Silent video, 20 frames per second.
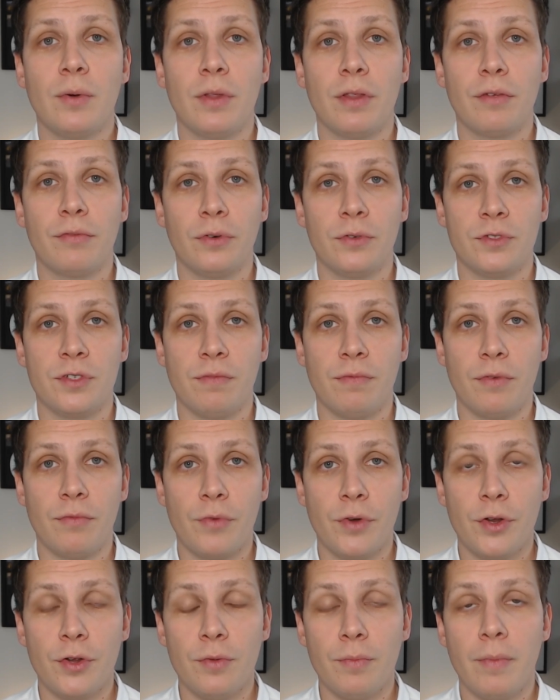at the front of the
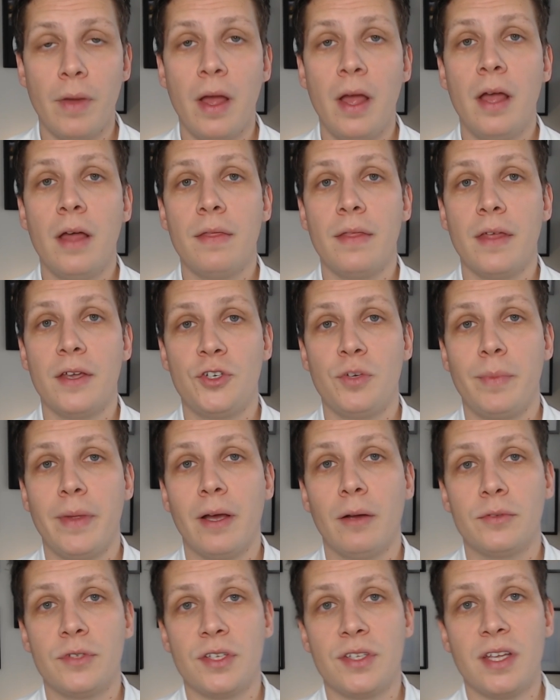room. They should be
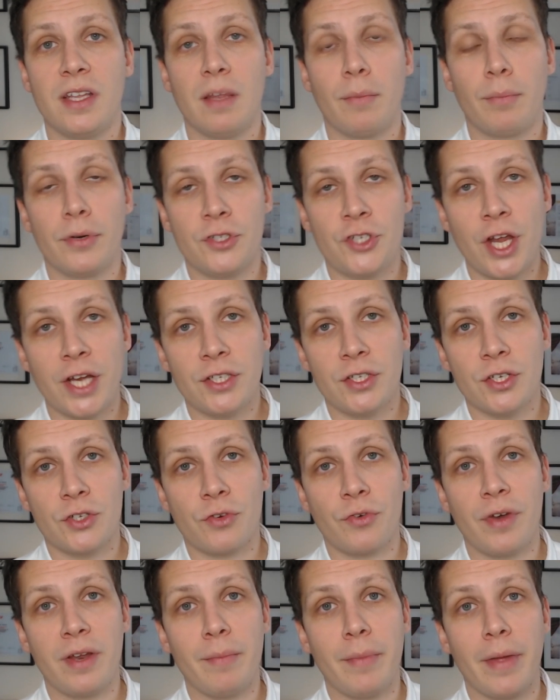able to see the projector
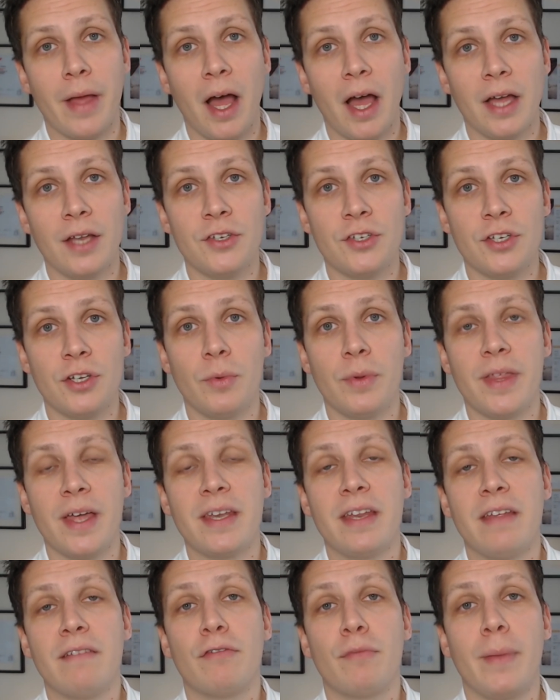screen behind you with any
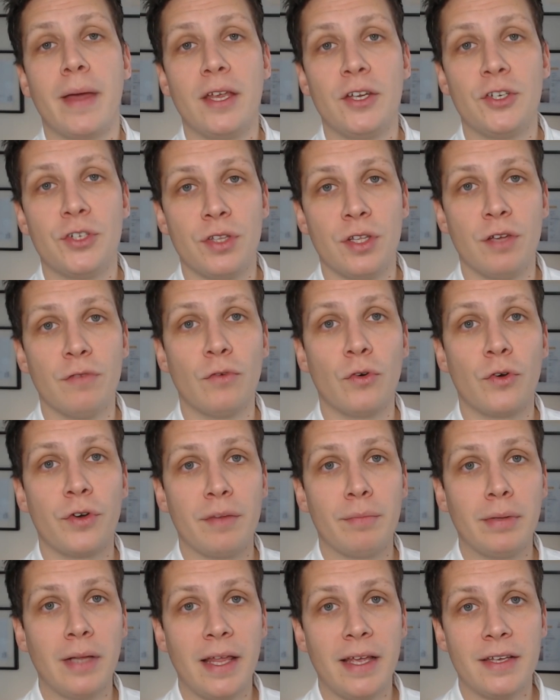information that you've already
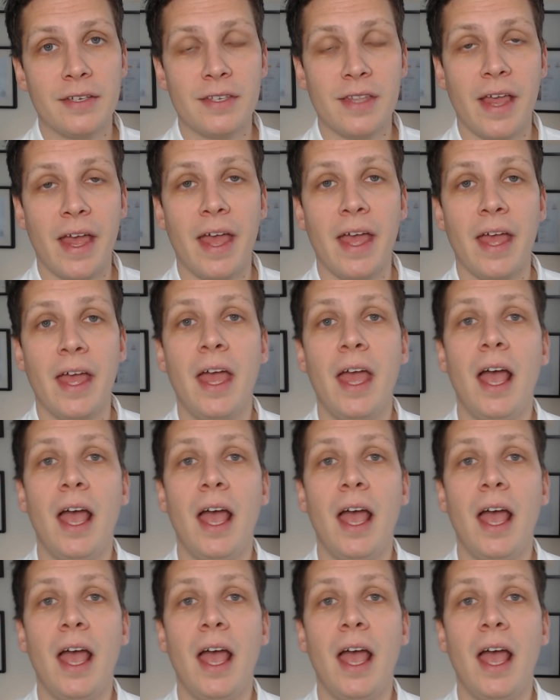placed there,